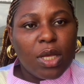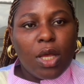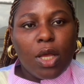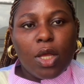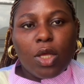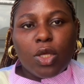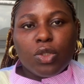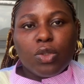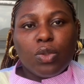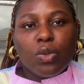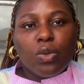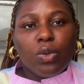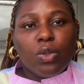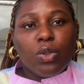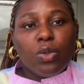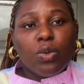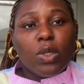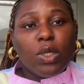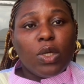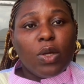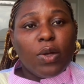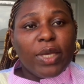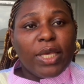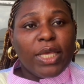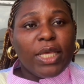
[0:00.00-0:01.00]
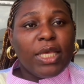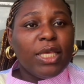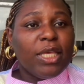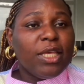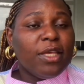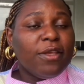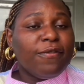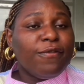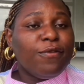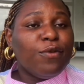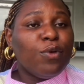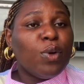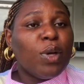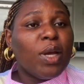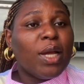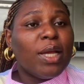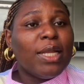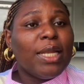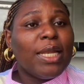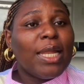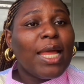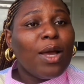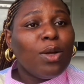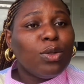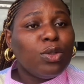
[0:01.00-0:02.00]
So you're lucky if you are
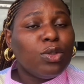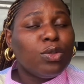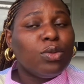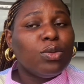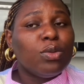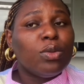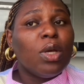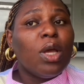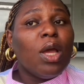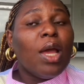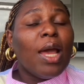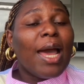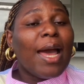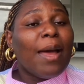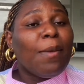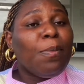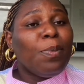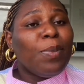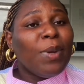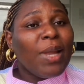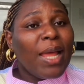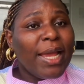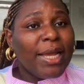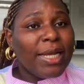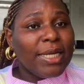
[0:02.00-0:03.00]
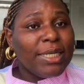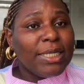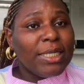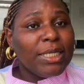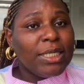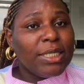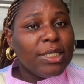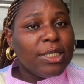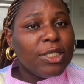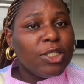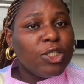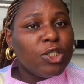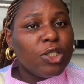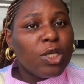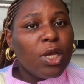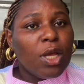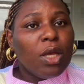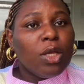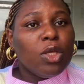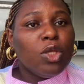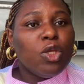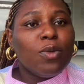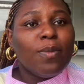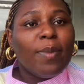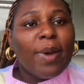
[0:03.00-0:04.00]
allowed to apply in English,
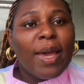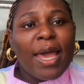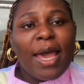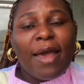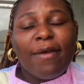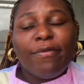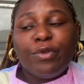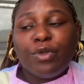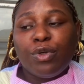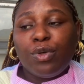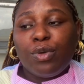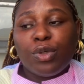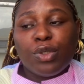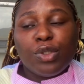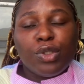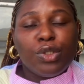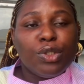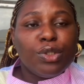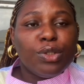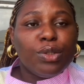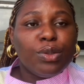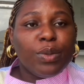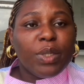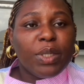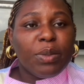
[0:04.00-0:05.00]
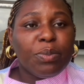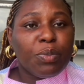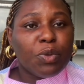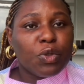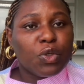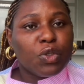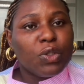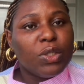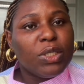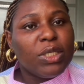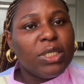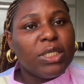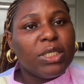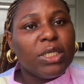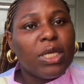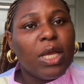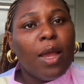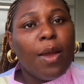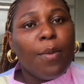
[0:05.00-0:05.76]
you might have to continue in Portuguese,